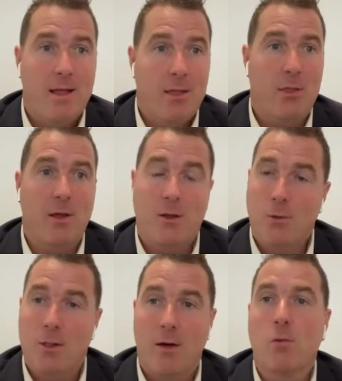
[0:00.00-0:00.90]
that
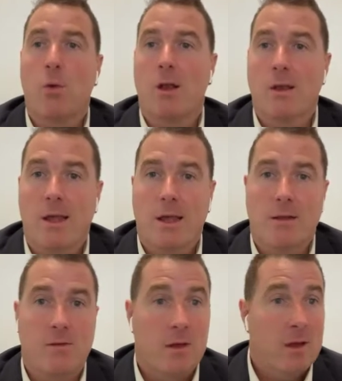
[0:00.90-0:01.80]
your loved one
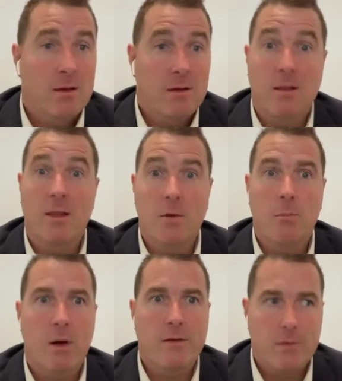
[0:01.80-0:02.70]
needs delivered
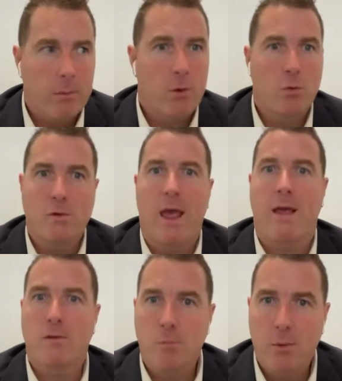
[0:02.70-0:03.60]
by someone who's
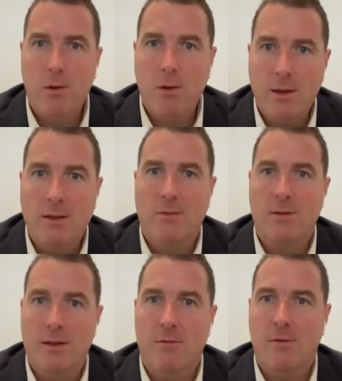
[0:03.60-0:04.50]
expert in
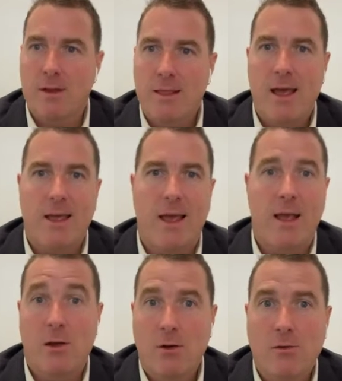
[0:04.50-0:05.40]
delivering that care,
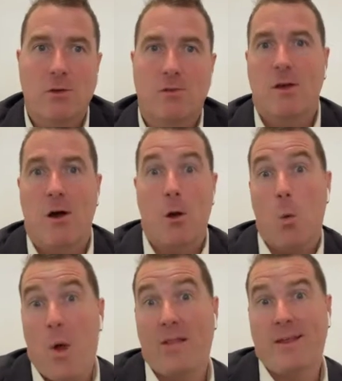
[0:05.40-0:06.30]
not just kind of
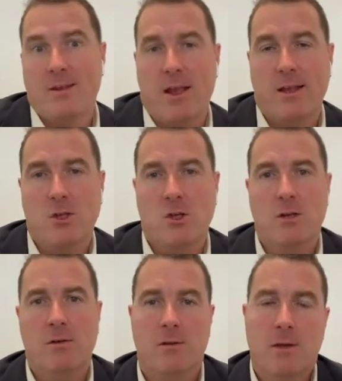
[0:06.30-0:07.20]

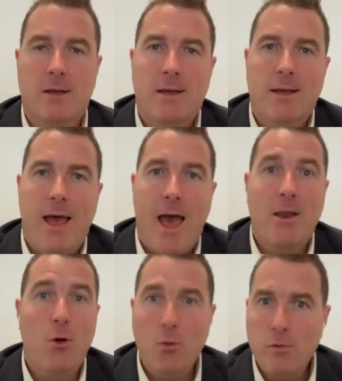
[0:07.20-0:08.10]
well-intentioned. And
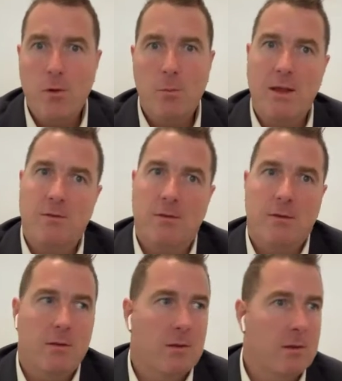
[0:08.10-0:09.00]
it also means
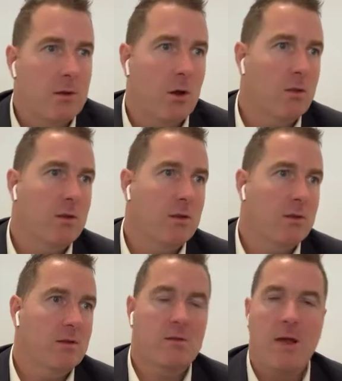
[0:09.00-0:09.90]
that
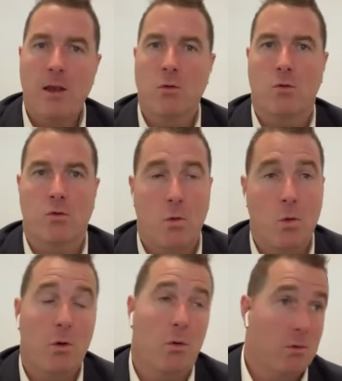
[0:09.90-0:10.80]
the son or
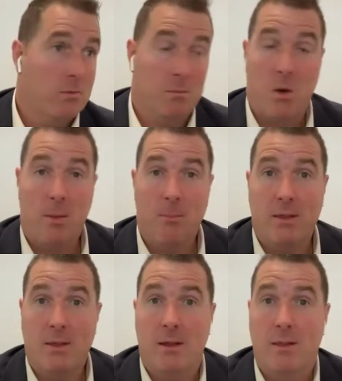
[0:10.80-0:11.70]
daughter, or might be
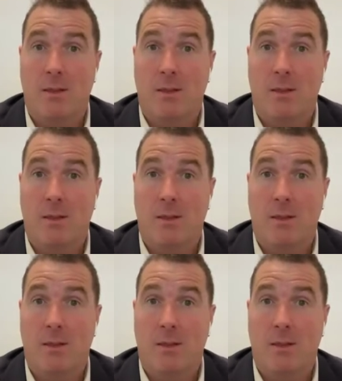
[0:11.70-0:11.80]
the